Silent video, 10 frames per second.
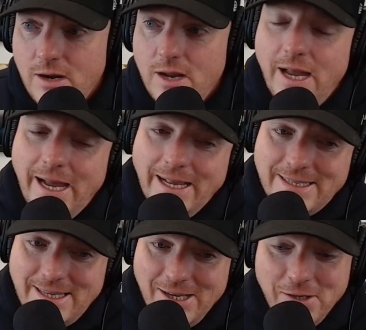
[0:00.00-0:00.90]
Gotta have
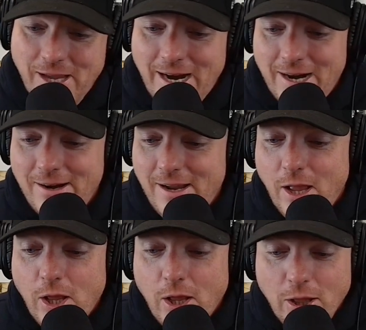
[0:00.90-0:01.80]
the rear power there. window.
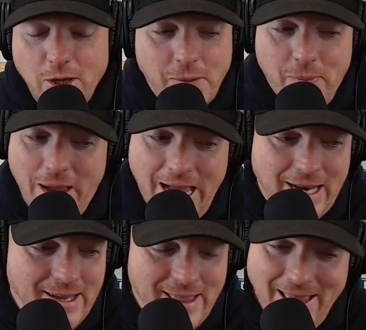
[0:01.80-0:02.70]
Look,
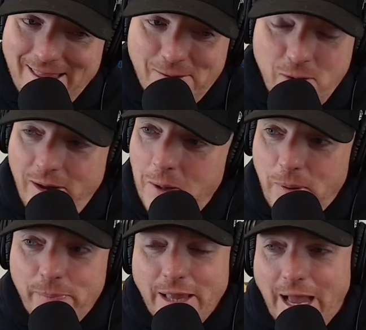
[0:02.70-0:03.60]
man, the
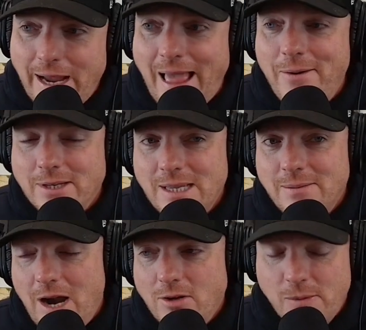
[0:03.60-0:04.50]
Toyota people, like, that was
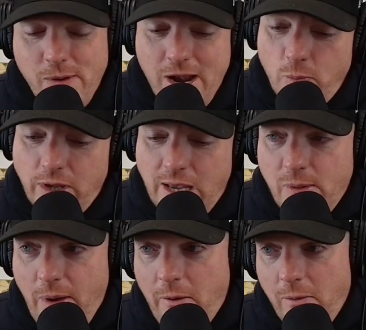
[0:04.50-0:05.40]
something I was like, man, I hope they
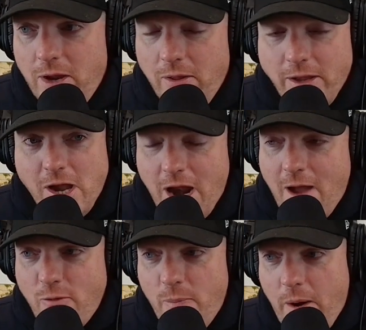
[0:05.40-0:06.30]
keep the power window. Like, you
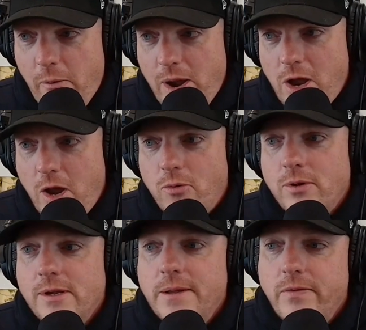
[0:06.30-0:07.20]
got to have the power
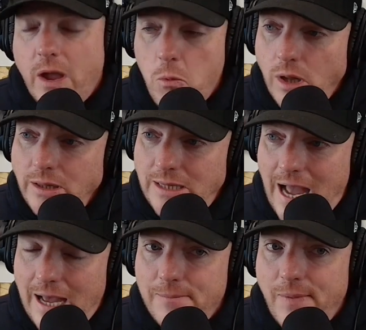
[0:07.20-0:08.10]
window. They want
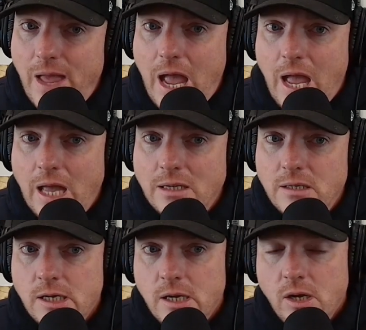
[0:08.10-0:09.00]
that,
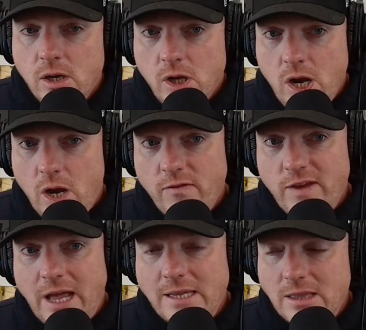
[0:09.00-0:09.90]
and yeah. it's, you
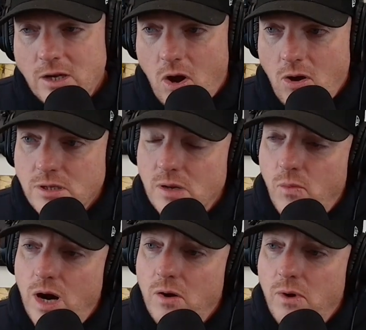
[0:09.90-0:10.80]
know, it's you ingrained the into
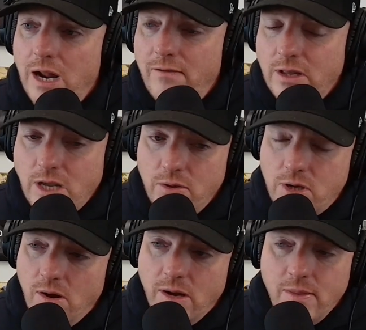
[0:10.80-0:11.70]
the, the four runner D
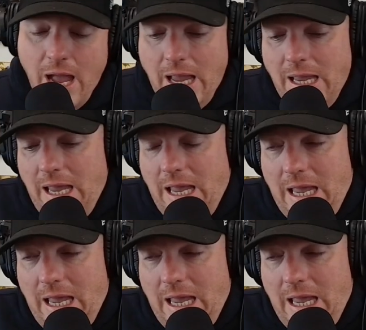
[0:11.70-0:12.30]
N A the now. It,